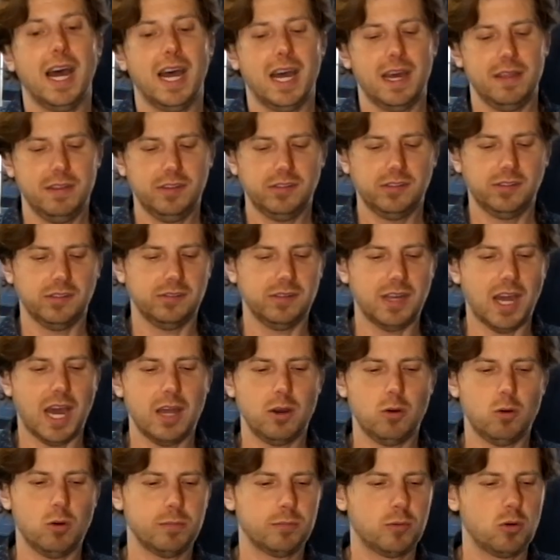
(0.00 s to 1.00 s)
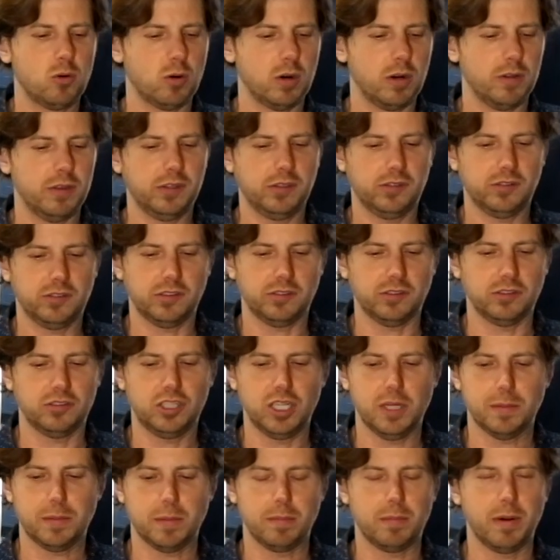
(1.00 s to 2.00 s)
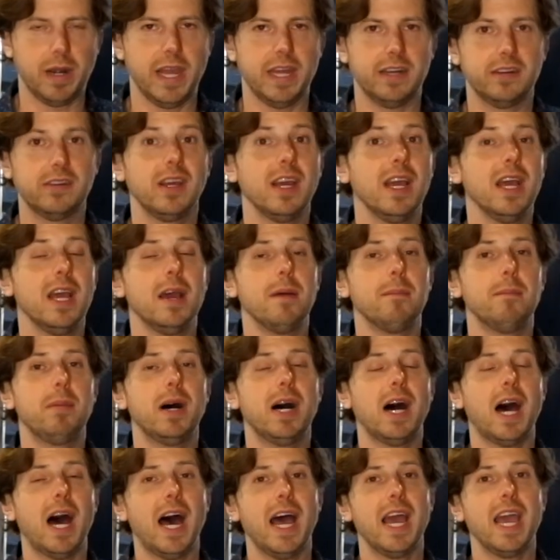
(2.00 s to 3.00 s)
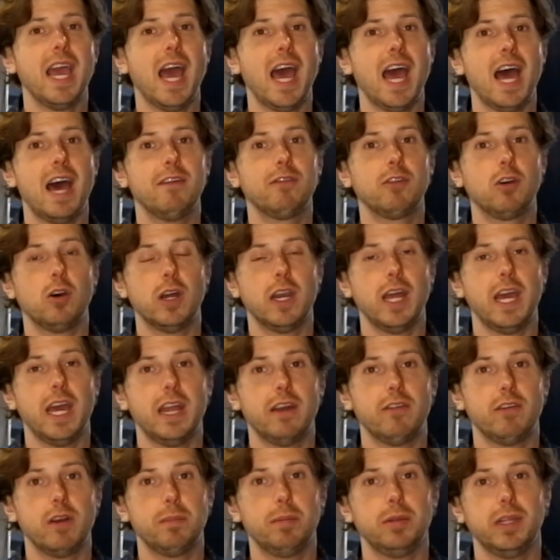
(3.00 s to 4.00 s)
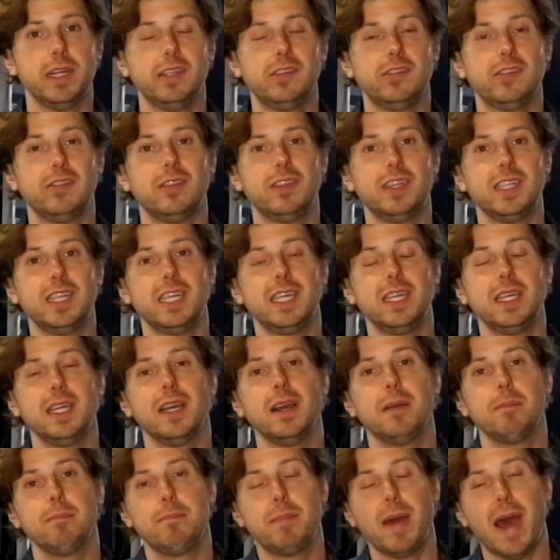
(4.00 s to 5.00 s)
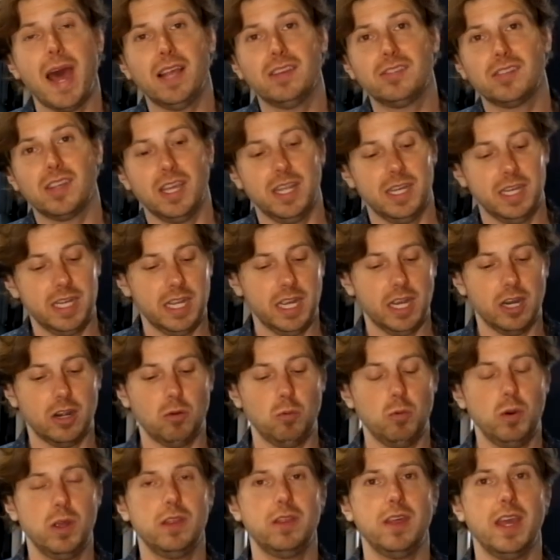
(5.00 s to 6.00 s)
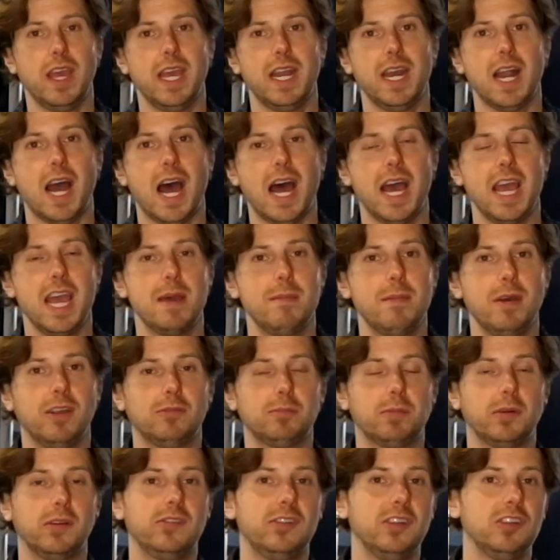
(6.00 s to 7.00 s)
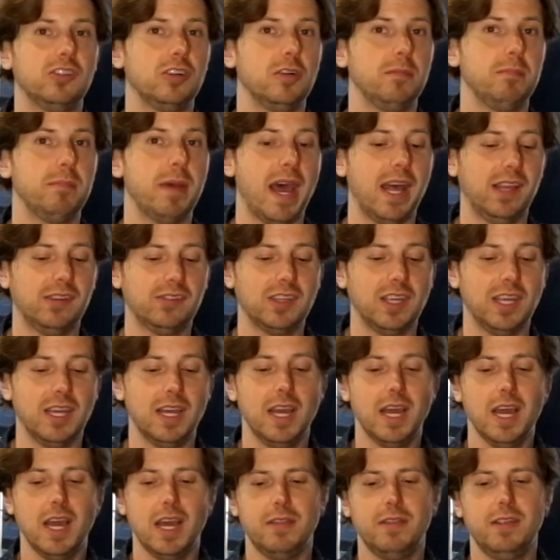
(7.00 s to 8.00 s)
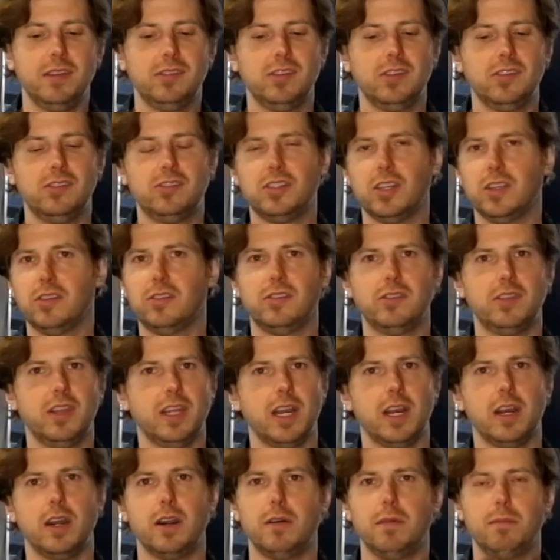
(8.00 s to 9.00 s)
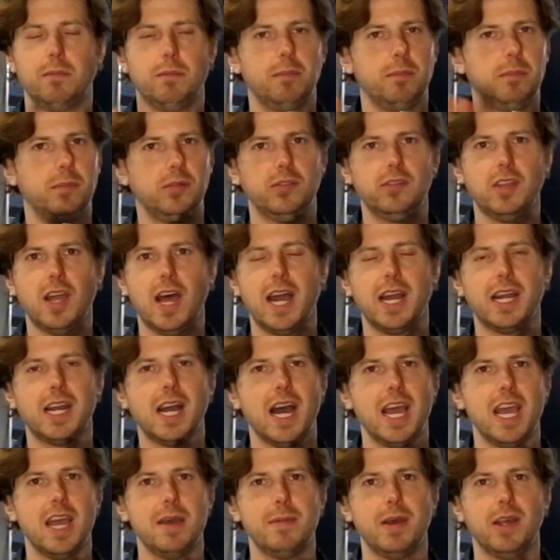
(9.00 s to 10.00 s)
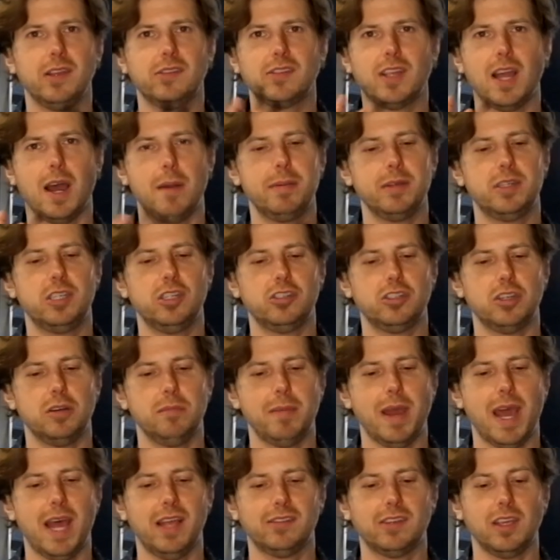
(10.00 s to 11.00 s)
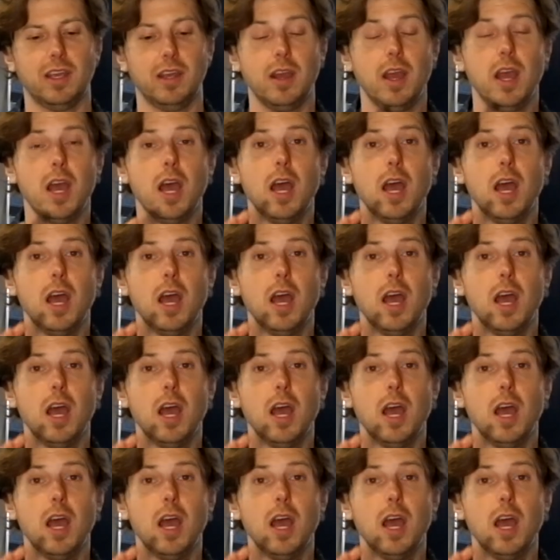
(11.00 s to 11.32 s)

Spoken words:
This is not Normcore, this is just a cheaper brand, but I have gone ahead and replaced the basket in here with an IMS Precision basket. This is just their stock IMS competition basket.